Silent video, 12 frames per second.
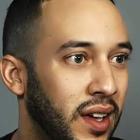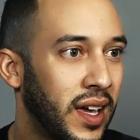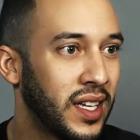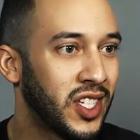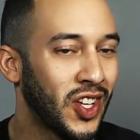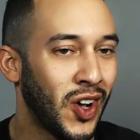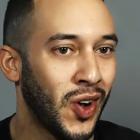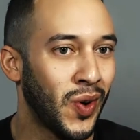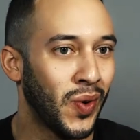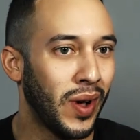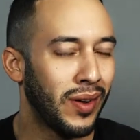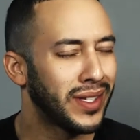And
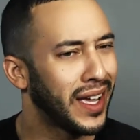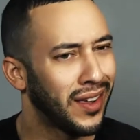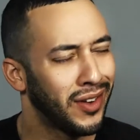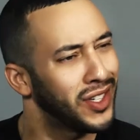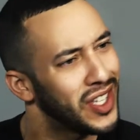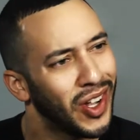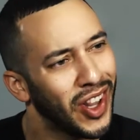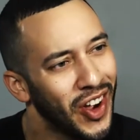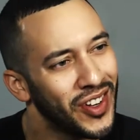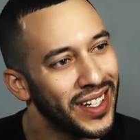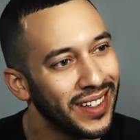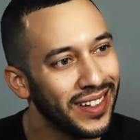so I was like, "You still
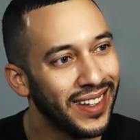learning?"